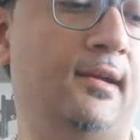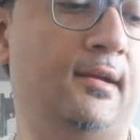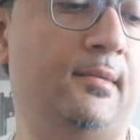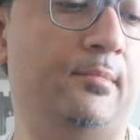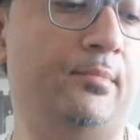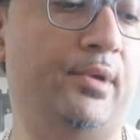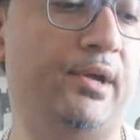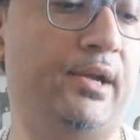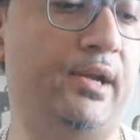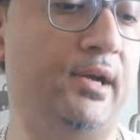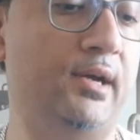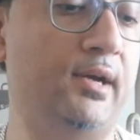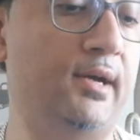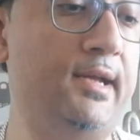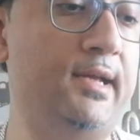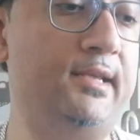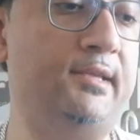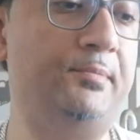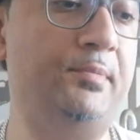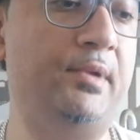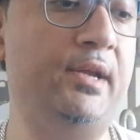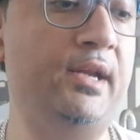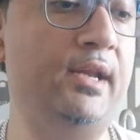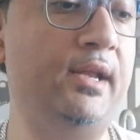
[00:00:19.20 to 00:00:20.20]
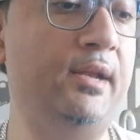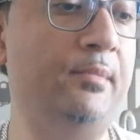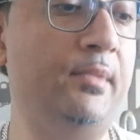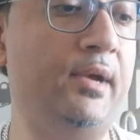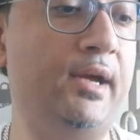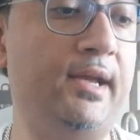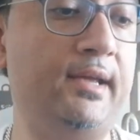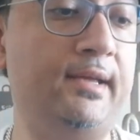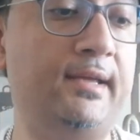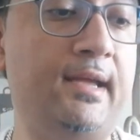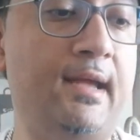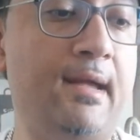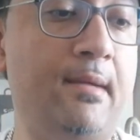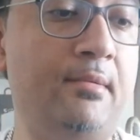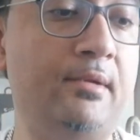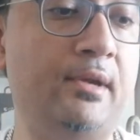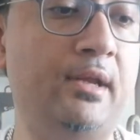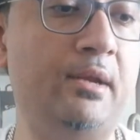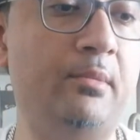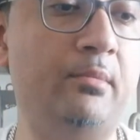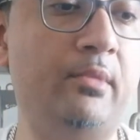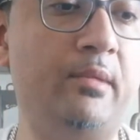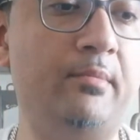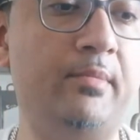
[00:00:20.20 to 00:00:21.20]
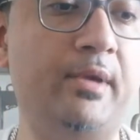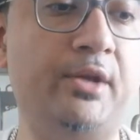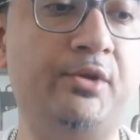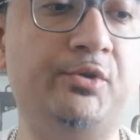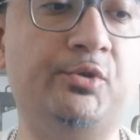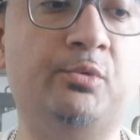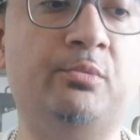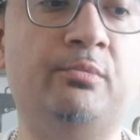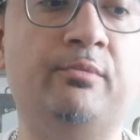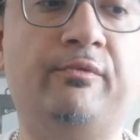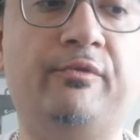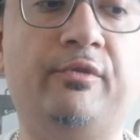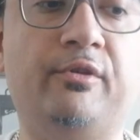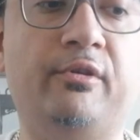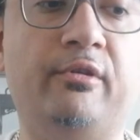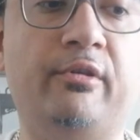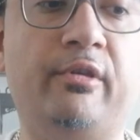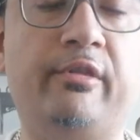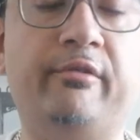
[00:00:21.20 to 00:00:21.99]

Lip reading: But it's been in my cabinet in my bedroom for